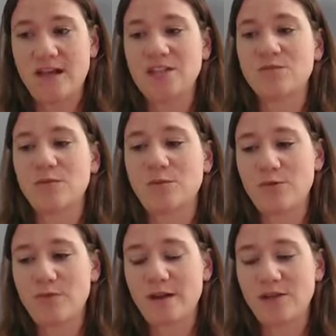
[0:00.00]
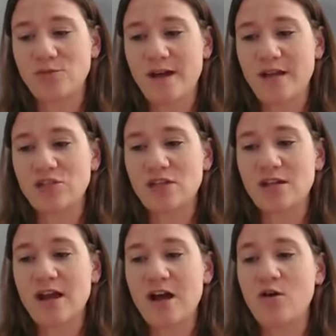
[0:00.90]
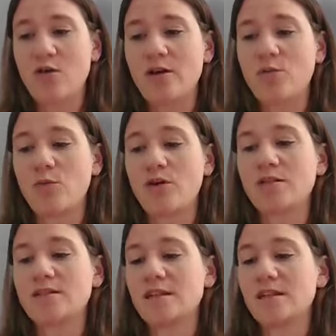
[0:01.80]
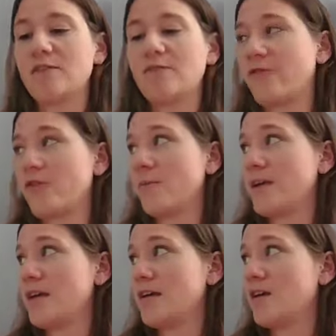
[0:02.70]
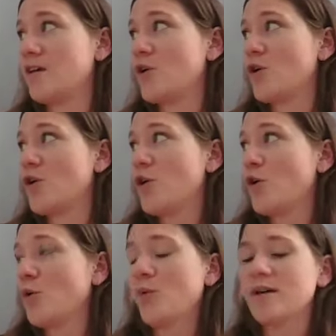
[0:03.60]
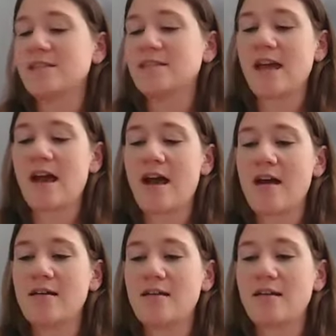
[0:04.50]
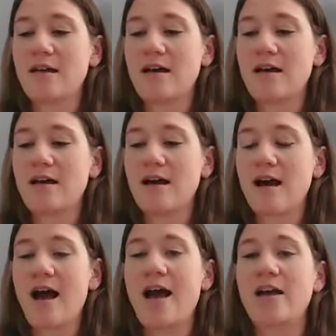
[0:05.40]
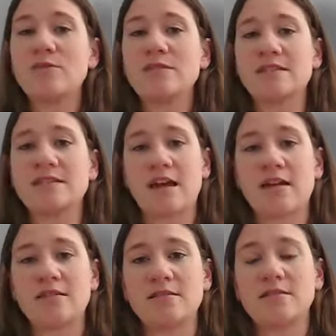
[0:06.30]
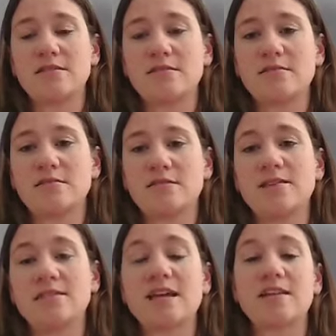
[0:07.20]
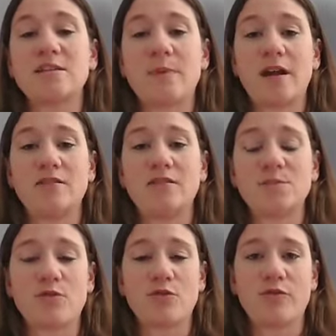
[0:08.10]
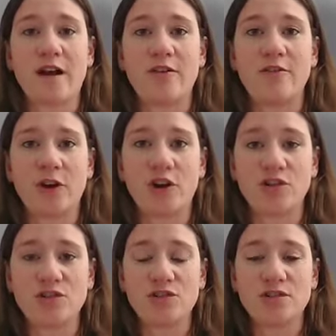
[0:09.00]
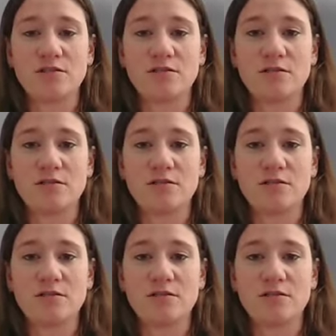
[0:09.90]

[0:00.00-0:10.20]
That's when we were ready to match. And how it worked for me was that I was sent the intended parent's profile first.